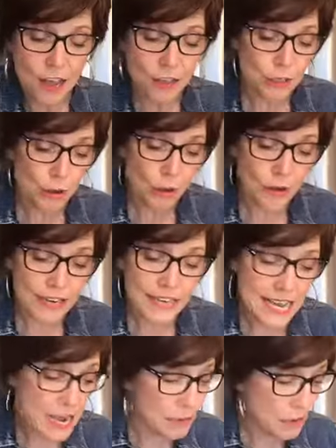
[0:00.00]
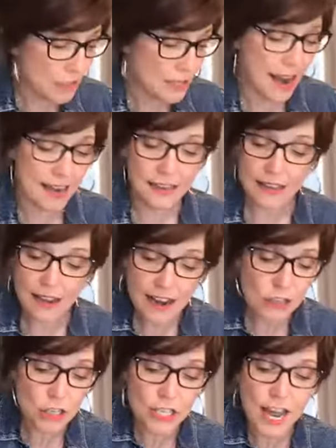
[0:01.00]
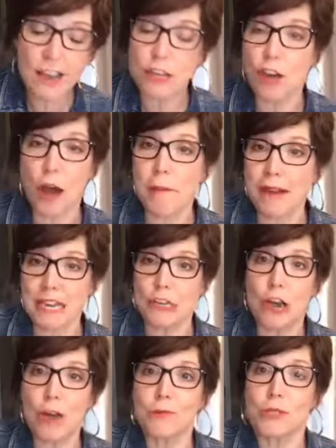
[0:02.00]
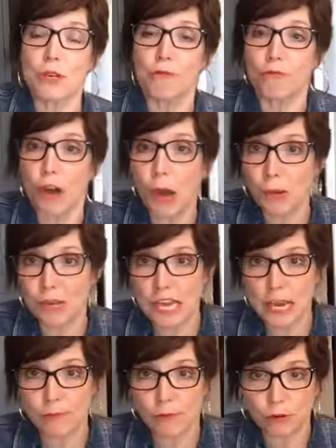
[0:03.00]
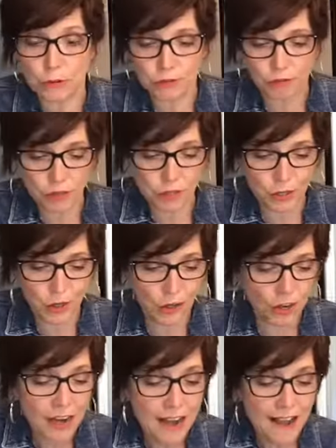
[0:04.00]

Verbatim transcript: So in Hebrews nine, can I just tell you, nobody knows who wrote Hebrews for sure.